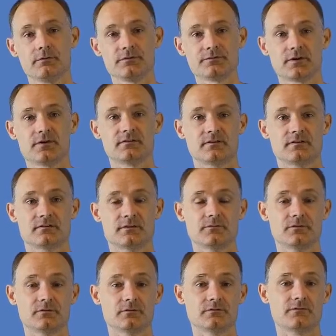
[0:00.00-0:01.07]
restraint
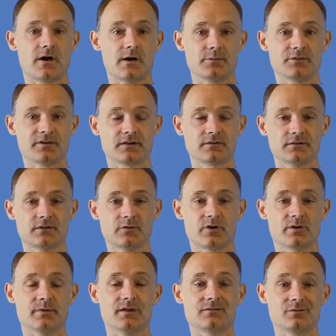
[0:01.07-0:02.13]
systems use fall protection
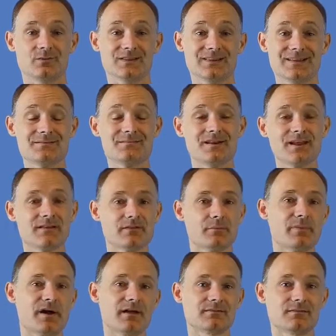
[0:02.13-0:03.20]
equipment to eliminate the
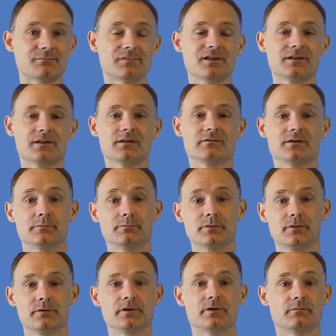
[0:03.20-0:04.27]
possibility of an
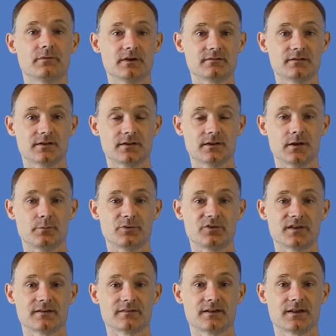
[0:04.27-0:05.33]
employee reaching an
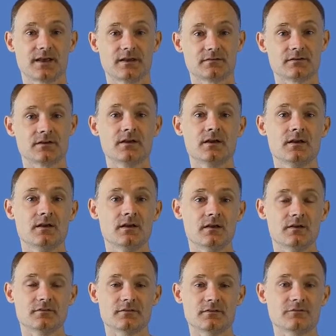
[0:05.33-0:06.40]
unprotected edge.
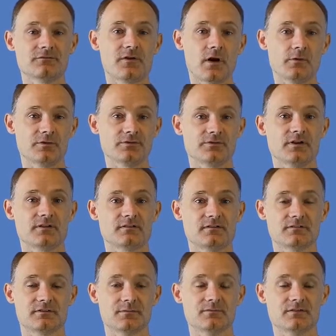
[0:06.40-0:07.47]
Since fall restraint
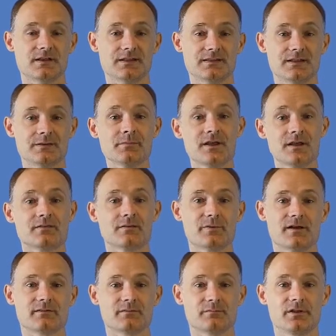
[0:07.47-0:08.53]
systems eliminate the
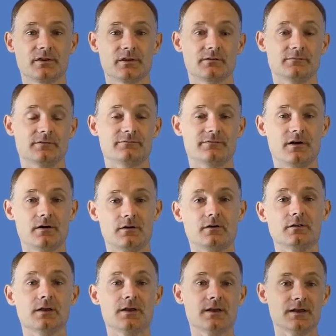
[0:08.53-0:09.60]
possibility of a
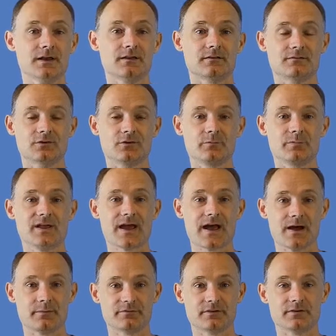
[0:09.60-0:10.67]
fall, it is notably
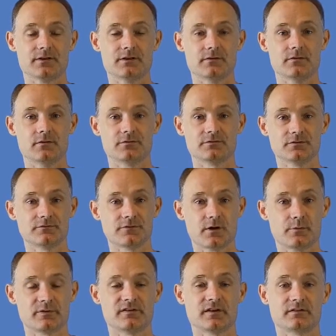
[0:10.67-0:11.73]
absent in OSHA
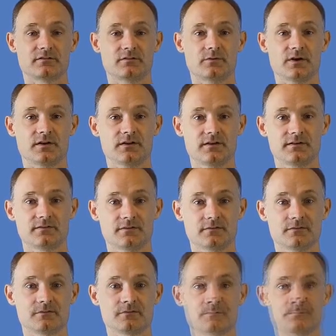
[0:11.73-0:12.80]
fall protection
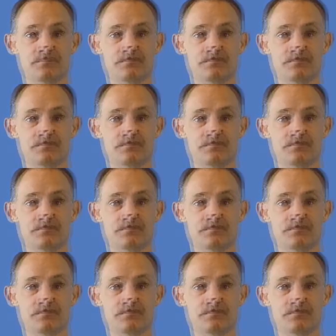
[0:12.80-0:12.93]
regulations.